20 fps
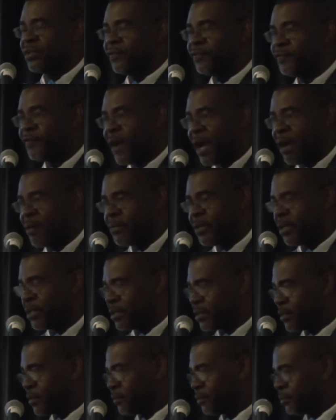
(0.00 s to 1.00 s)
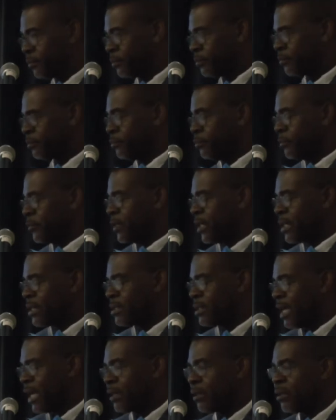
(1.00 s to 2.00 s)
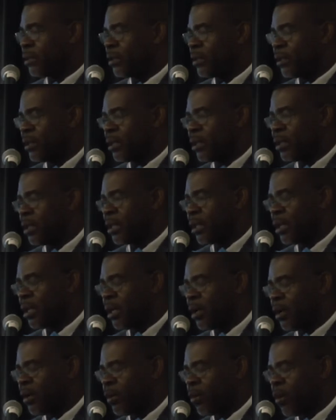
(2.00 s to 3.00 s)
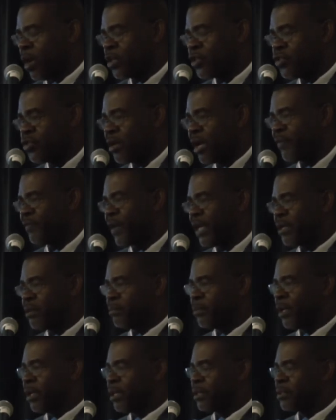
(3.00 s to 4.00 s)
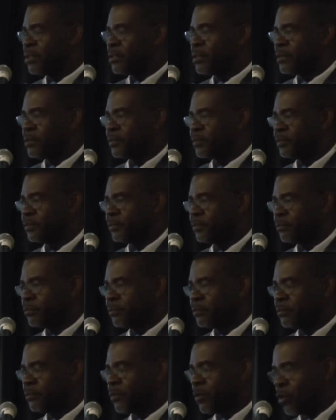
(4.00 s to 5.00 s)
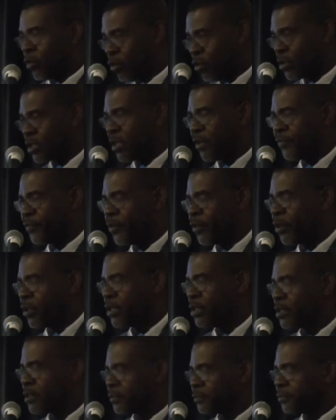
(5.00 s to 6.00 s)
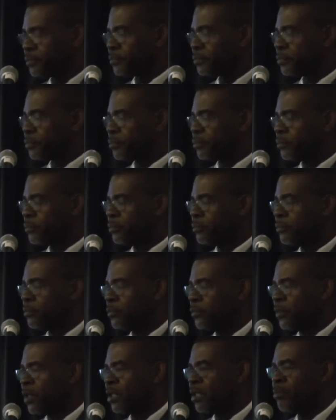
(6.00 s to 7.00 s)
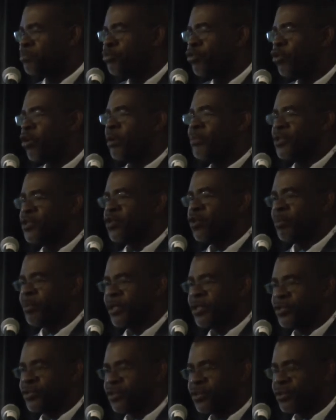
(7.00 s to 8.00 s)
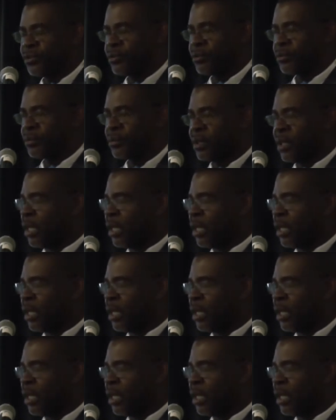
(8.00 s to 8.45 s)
the farmers is that once you have animals, goats of course, the program is open to you,